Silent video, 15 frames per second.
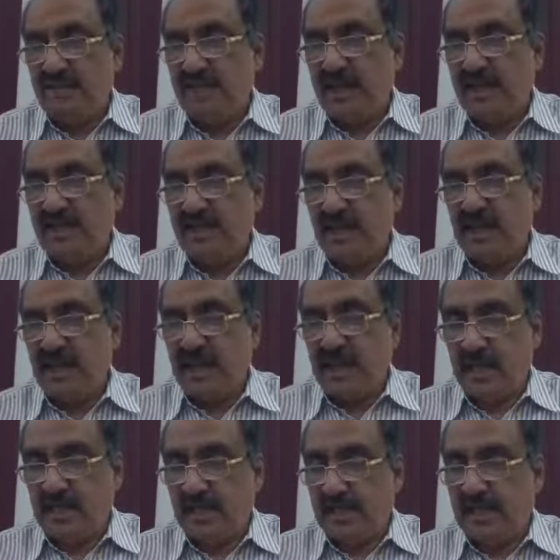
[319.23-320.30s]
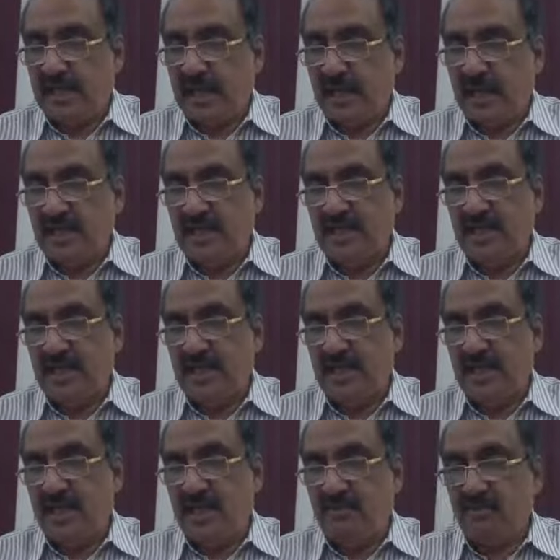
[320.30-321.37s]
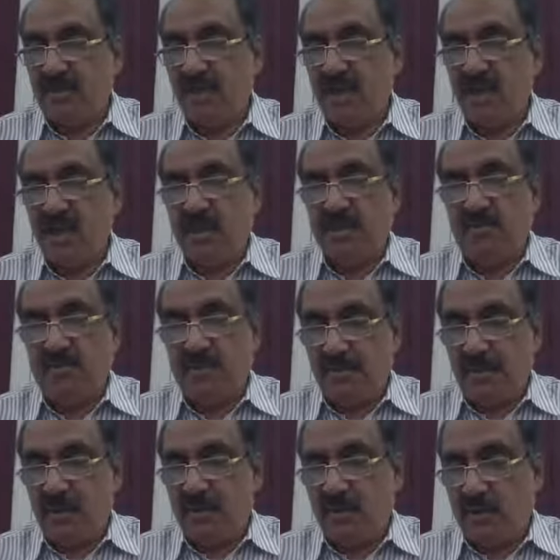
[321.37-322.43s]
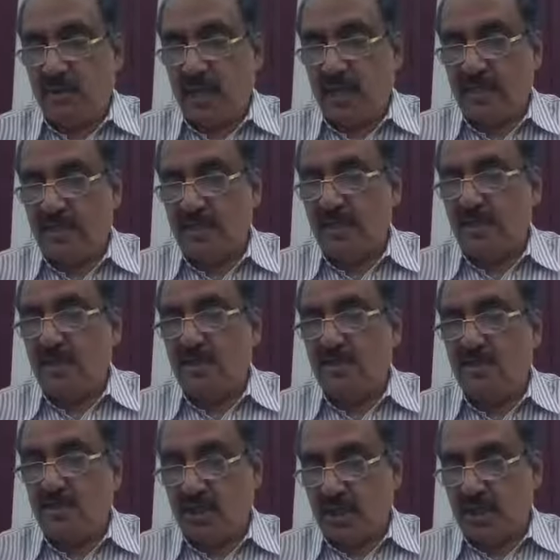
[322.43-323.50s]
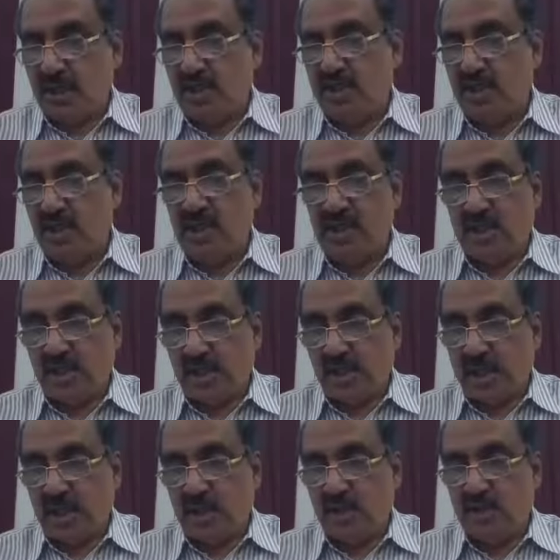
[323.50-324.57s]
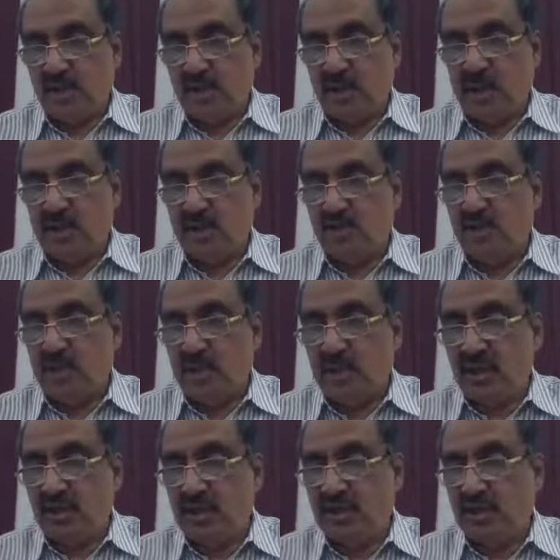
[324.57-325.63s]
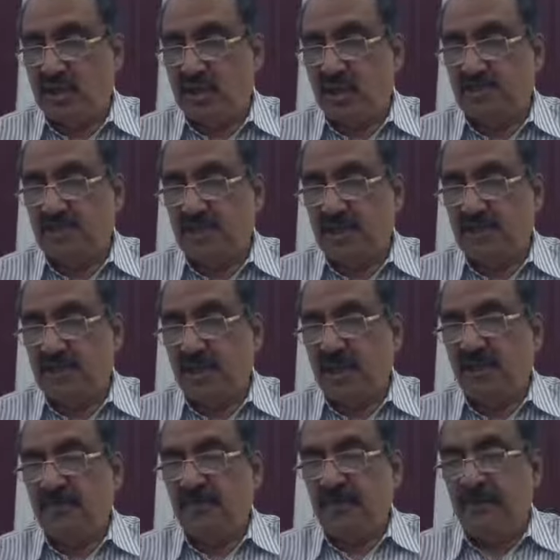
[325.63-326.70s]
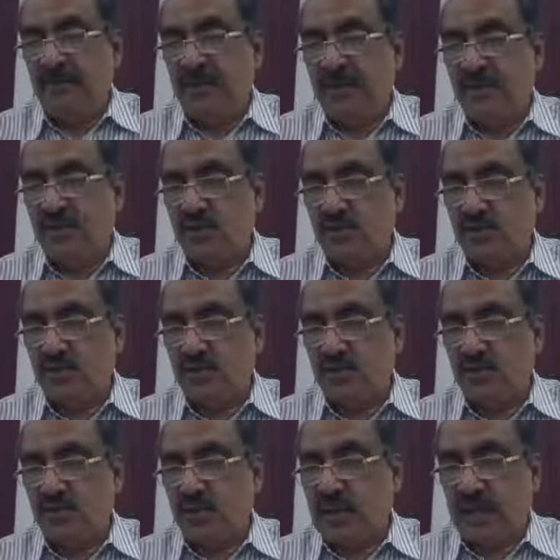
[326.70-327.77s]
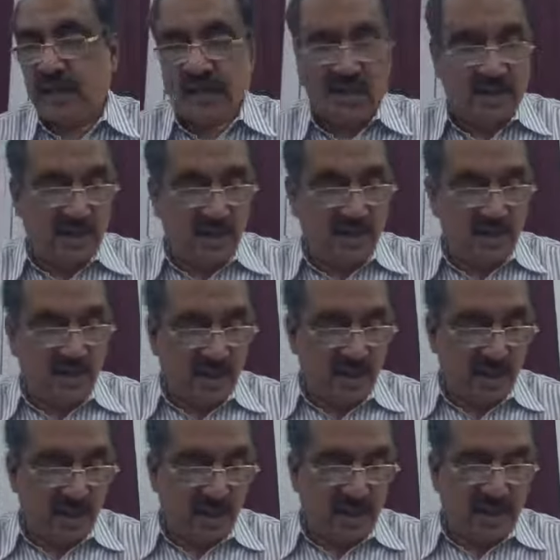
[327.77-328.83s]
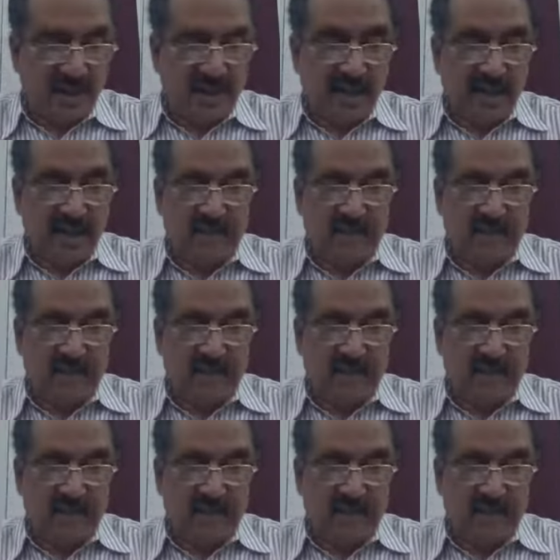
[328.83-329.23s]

as per extant guidelines, the relaxation in coverage may be utilized to the extent required so as to address disruptions faced due to current situation.